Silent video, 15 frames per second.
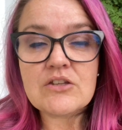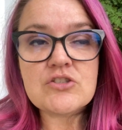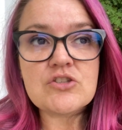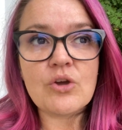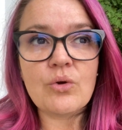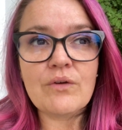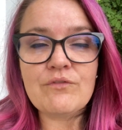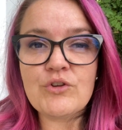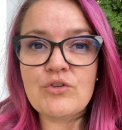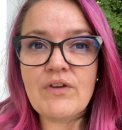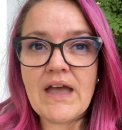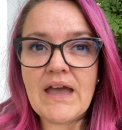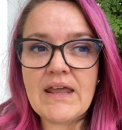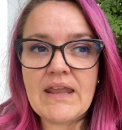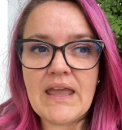So if you've
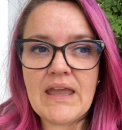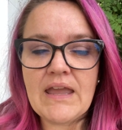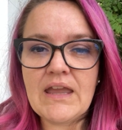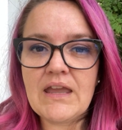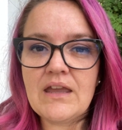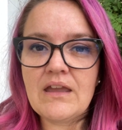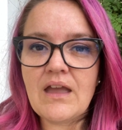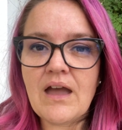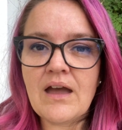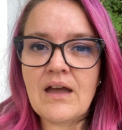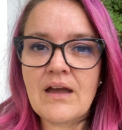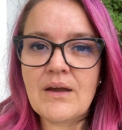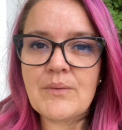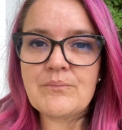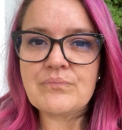had a
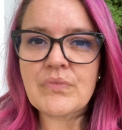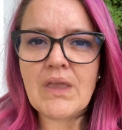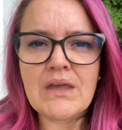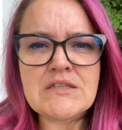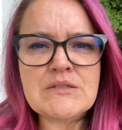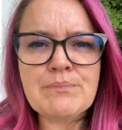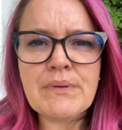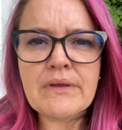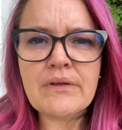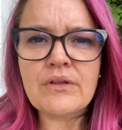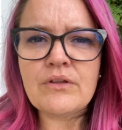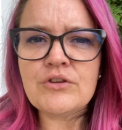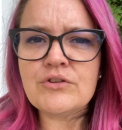spill,